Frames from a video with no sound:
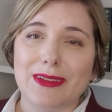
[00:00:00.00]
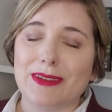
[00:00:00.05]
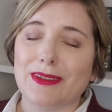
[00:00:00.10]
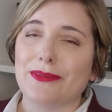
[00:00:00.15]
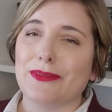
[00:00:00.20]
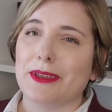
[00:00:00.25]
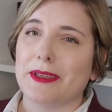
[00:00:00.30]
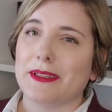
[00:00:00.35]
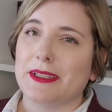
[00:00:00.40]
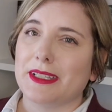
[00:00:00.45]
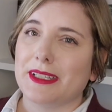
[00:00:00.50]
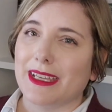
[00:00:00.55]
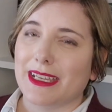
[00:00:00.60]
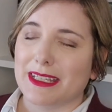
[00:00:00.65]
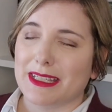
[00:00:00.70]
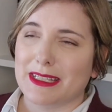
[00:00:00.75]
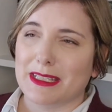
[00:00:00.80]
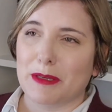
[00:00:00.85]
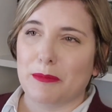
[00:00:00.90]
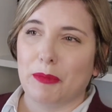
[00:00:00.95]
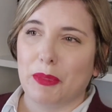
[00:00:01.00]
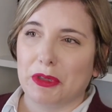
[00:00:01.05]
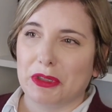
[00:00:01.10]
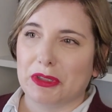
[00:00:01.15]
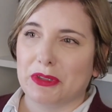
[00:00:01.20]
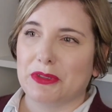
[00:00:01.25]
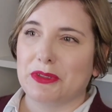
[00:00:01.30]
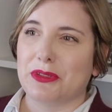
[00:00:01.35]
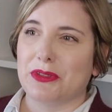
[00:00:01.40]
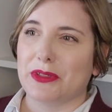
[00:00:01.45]
very last book
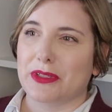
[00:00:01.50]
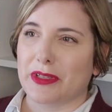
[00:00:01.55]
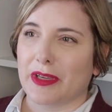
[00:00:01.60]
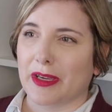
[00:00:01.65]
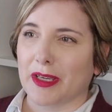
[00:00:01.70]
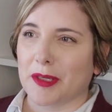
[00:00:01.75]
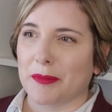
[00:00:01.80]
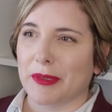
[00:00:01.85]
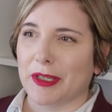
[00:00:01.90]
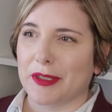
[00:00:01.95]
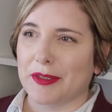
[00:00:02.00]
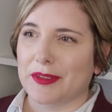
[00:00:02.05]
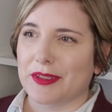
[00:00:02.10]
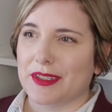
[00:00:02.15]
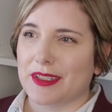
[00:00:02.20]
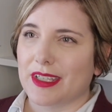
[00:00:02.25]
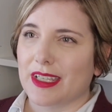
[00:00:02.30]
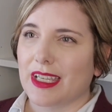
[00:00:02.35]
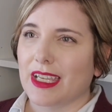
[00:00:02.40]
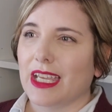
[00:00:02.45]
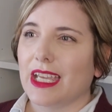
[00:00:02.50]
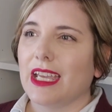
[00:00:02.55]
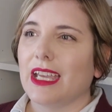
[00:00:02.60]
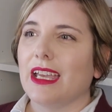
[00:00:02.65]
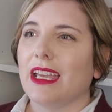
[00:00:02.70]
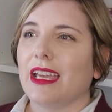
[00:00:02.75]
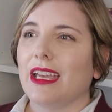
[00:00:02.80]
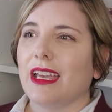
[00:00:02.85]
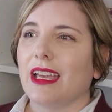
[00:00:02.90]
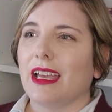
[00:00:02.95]
to talk about,
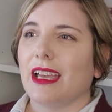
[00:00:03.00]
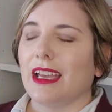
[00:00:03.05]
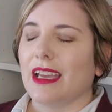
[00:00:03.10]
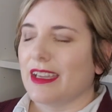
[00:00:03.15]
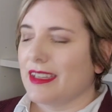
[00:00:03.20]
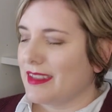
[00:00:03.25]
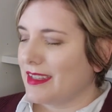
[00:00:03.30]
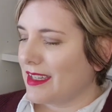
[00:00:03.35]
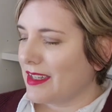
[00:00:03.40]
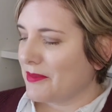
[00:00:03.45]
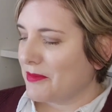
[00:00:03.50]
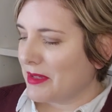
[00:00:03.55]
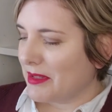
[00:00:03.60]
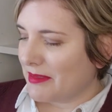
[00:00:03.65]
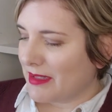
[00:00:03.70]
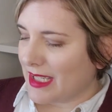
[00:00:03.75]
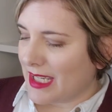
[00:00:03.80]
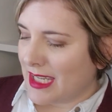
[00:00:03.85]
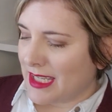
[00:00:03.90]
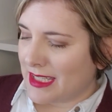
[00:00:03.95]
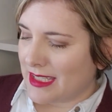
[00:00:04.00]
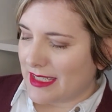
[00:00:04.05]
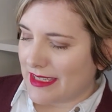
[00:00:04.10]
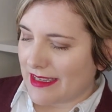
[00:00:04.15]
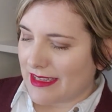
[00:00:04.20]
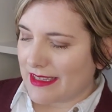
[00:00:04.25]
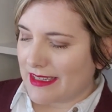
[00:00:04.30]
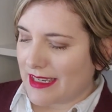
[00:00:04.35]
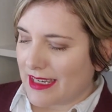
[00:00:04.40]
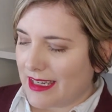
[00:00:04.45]
I thought we would end
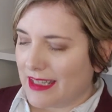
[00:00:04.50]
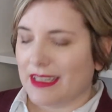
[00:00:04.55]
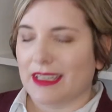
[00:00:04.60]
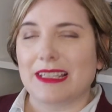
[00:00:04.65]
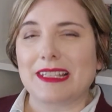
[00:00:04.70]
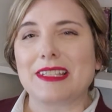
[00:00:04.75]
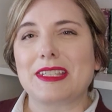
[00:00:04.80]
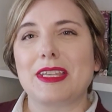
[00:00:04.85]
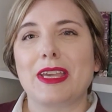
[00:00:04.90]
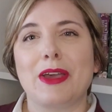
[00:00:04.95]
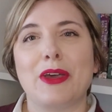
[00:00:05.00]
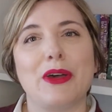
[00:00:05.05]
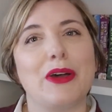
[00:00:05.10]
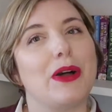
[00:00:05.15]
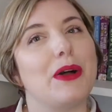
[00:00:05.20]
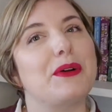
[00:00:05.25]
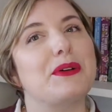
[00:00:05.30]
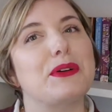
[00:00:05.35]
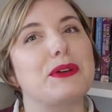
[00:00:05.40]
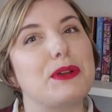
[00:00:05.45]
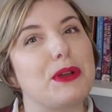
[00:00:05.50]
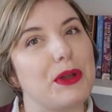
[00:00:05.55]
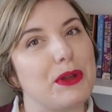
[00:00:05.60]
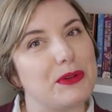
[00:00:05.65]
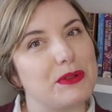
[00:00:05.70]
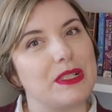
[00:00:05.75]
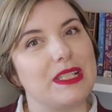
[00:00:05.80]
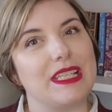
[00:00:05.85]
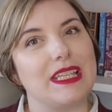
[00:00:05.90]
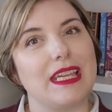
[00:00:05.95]
on a nice
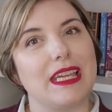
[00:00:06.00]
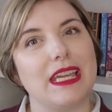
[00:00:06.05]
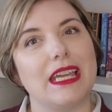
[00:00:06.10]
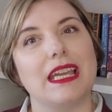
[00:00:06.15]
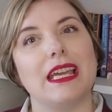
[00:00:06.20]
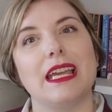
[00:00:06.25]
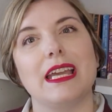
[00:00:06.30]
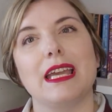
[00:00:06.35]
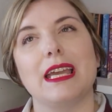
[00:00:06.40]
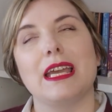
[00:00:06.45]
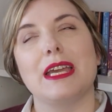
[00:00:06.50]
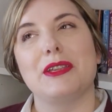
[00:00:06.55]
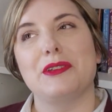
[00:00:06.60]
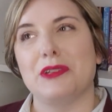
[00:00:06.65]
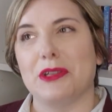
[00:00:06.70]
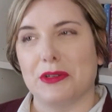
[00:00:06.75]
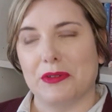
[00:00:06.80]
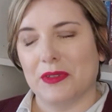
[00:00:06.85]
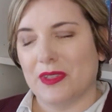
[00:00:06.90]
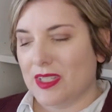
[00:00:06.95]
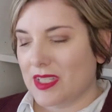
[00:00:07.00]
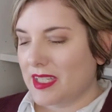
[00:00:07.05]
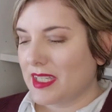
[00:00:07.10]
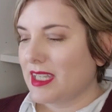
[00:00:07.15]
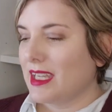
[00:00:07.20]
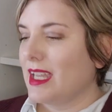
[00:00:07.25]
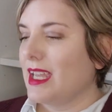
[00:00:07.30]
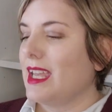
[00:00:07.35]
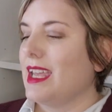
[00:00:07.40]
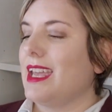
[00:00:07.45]
cozy note,
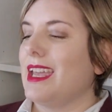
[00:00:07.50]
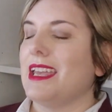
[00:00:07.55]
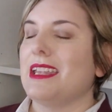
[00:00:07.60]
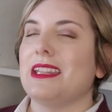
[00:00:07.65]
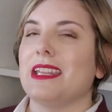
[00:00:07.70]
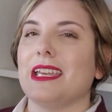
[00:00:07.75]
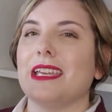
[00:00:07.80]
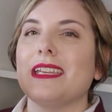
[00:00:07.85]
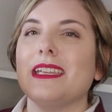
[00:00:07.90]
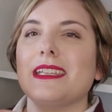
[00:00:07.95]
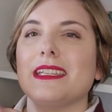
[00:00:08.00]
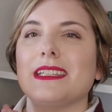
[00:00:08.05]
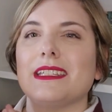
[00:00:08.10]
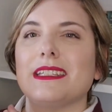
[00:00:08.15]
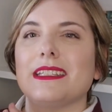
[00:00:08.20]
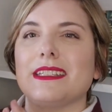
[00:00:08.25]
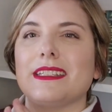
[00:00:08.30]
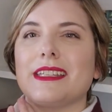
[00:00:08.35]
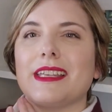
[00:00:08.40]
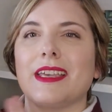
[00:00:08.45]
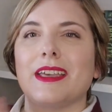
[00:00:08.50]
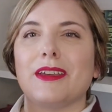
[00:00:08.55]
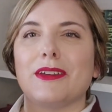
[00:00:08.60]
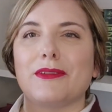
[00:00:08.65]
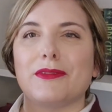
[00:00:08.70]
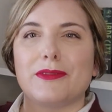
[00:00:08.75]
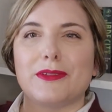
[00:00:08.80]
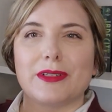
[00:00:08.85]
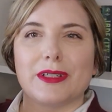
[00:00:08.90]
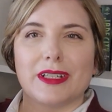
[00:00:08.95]
and that is
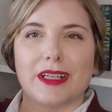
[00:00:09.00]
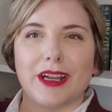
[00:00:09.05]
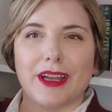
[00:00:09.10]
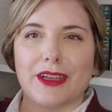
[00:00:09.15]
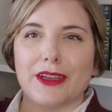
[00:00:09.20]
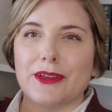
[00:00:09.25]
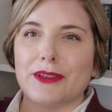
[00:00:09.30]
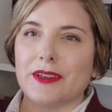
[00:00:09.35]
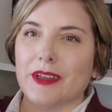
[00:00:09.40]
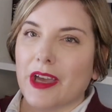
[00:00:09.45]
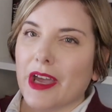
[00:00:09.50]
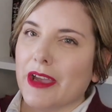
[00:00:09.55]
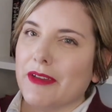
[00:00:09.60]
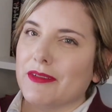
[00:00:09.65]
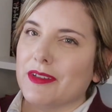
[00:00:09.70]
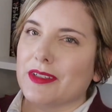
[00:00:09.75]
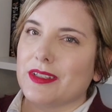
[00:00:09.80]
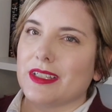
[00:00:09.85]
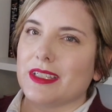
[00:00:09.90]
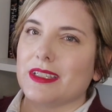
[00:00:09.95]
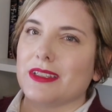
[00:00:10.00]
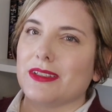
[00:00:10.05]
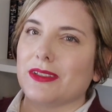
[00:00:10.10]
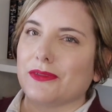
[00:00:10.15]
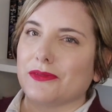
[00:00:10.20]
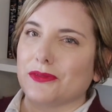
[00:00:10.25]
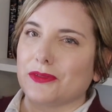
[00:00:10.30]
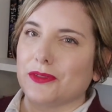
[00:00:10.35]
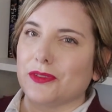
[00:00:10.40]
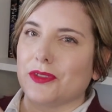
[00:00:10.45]
for Iona Iverson's
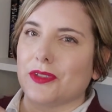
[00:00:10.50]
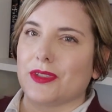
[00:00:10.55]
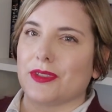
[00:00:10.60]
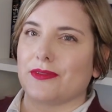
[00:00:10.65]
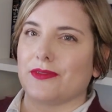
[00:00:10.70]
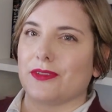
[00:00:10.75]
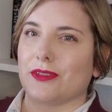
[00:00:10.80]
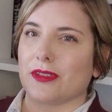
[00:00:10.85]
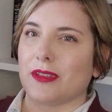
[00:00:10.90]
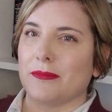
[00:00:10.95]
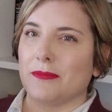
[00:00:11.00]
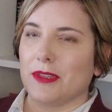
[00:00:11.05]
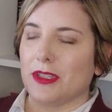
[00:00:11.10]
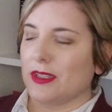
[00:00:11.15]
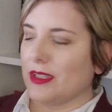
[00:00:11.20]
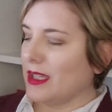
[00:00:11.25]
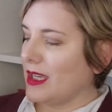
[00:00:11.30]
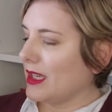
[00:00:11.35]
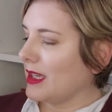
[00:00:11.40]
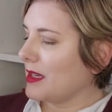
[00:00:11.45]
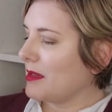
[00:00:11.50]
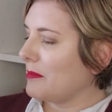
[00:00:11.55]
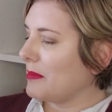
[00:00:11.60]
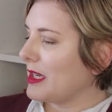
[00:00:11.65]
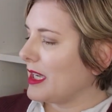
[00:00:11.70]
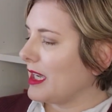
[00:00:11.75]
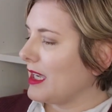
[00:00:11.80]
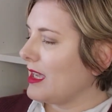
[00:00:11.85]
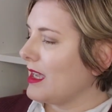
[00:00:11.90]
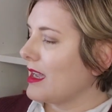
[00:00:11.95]
Rules for Commuting
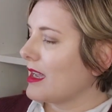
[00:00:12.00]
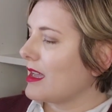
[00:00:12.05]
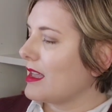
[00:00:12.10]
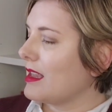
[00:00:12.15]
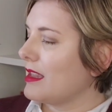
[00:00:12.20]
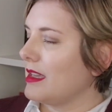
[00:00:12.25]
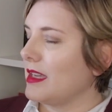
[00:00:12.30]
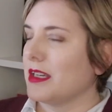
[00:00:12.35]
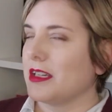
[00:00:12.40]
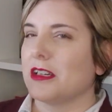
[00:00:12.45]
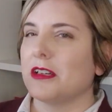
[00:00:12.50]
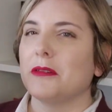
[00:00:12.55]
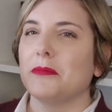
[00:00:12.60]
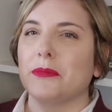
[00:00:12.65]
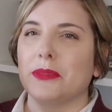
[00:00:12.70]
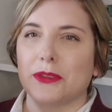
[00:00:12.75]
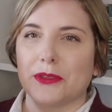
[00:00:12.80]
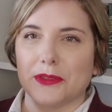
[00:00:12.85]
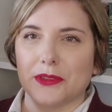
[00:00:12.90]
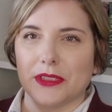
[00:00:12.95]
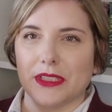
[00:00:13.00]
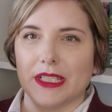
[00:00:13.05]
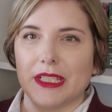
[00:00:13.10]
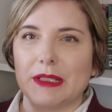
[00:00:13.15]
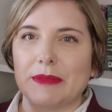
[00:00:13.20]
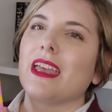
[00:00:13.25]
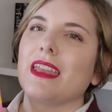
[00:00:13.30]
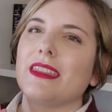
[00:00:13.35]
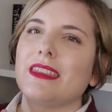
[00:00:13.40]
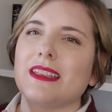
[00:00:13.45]
by Claire Pooley.
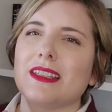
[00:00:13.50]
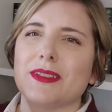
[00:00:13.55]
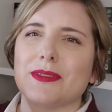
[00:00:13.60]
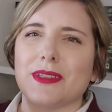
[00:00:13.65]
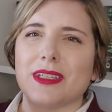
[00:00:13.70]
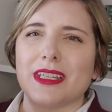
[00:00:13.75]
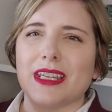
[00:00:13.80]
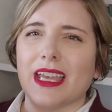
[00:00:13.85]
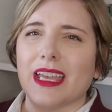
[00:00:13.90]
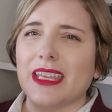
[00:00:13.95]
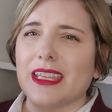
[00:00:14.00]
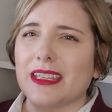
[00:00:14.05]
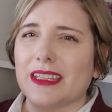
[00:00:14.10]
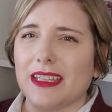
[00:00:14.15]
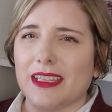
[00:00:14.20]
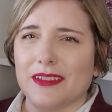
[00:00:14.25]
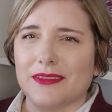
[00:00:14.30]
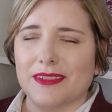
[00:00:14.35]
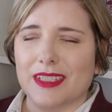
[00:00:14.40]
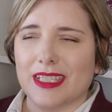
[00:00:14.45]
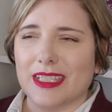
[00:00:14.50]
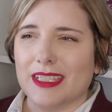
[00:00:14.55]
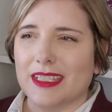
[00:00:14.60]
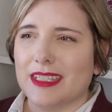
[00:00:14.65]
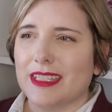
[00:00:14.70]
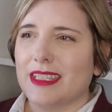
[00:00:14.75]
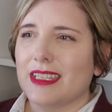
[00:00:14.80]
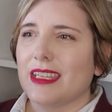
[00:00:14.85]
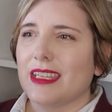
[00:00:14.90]
This one, I loved it.